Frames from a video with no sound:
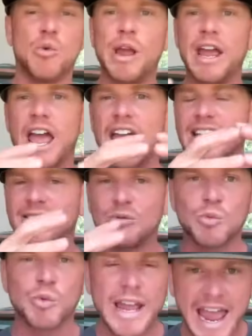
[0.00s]

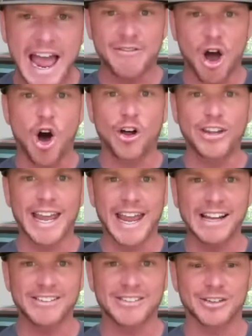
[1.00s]
We have all
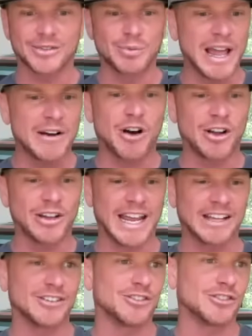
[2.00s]
the answers. We have all
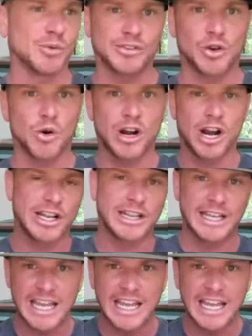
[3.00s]
the answers to what's going on in
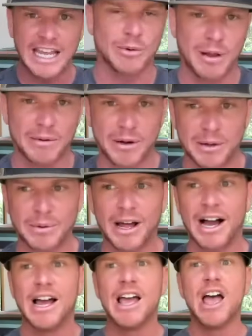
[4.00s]
the ether and blah, blah,
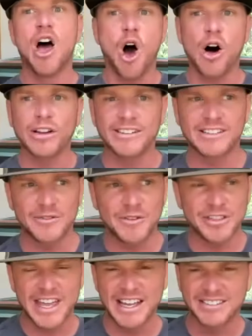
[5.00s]
blah, blah. All these
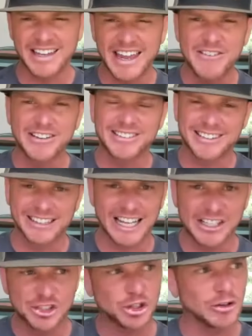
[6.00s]
different things, even
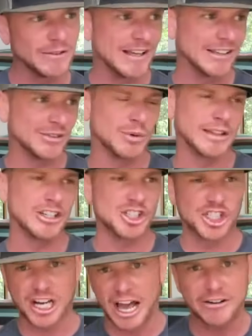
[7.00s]
celestial events with the
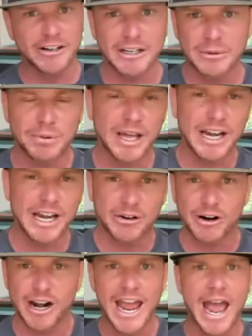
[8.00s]
shattering of the planet
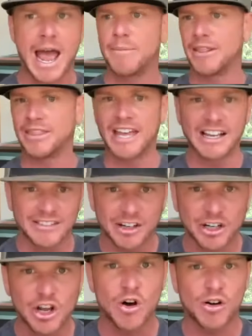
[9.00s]
Rahab and things
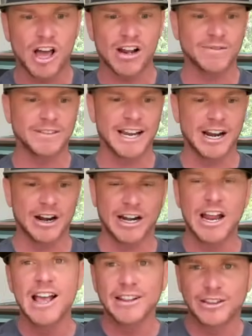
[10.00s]
that are going on up there.
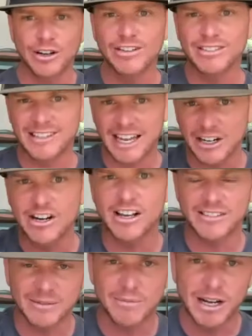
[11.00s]
And though you set your
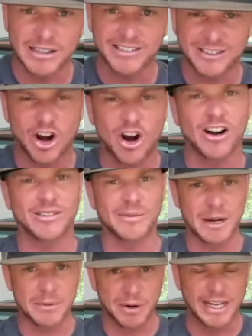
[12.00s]
nest among the stars, I'm
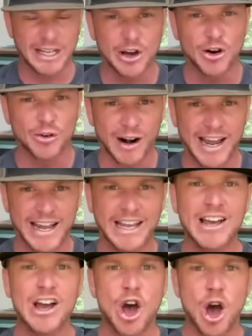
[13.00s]
going to bring you low,
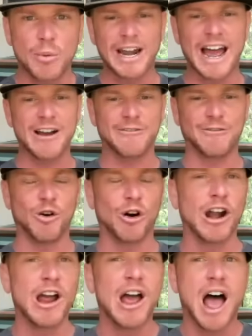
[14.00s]
right? Obadiah
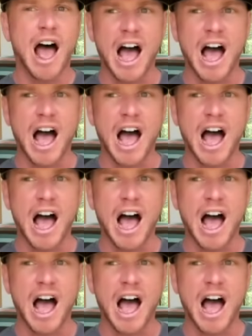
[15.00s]
4.